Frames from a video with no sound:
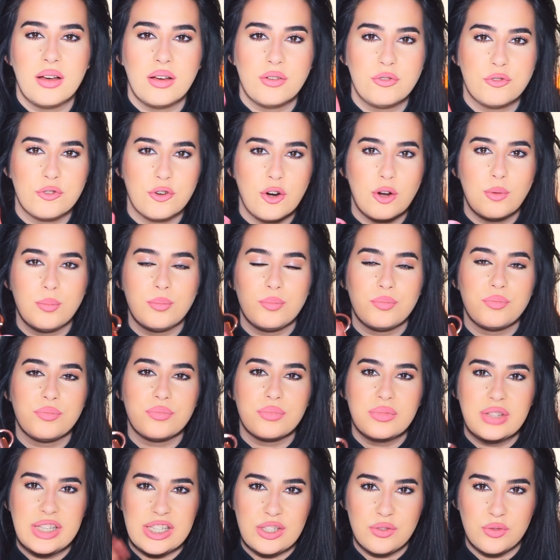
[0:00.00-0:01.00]
from
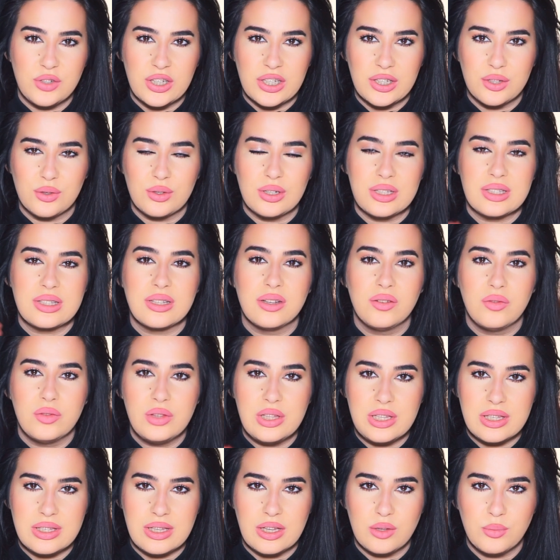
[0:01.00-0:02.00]
this fragrance of
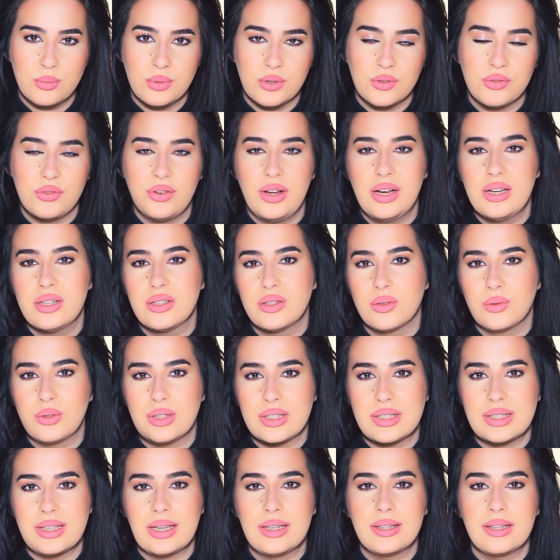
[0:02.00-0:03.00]
the scent profile. So
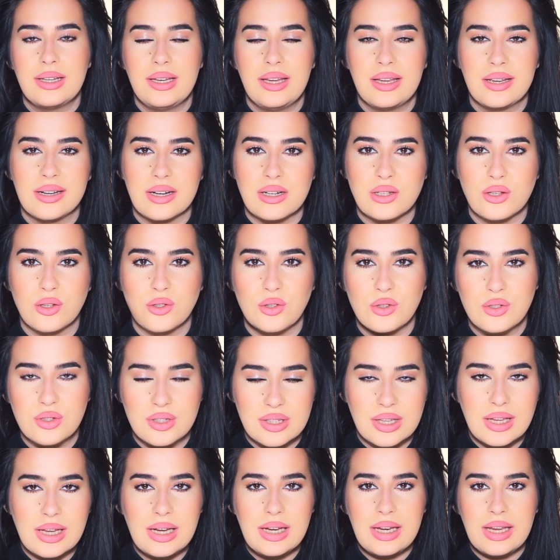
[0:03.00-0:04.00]
the scent lingers on your
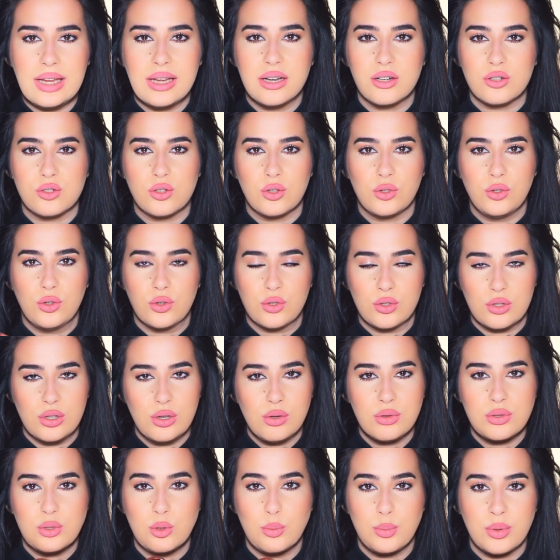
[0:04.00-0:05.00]
skin, lingers on your
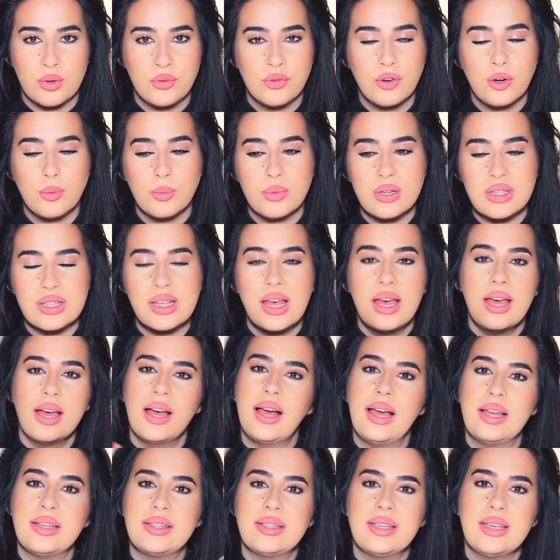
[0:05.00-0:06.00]
clothes. So performance,
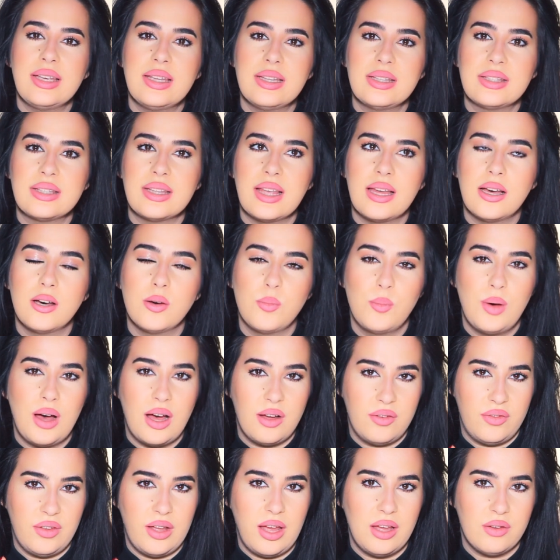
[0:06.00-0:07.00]
I'd say it's
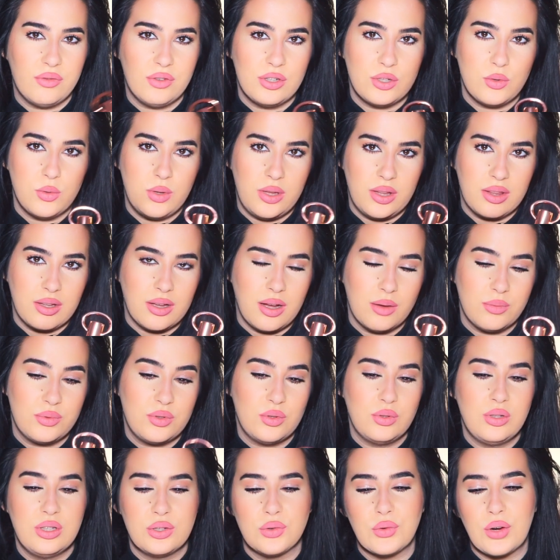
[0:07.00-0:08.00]
above average when it comes
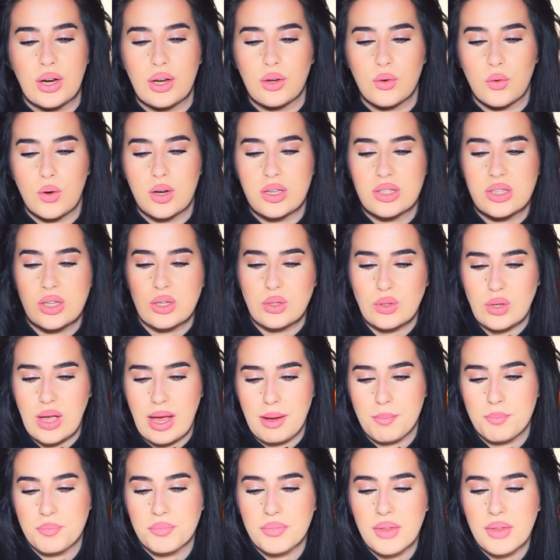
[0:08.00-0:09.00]
to this fragrance. So yeah,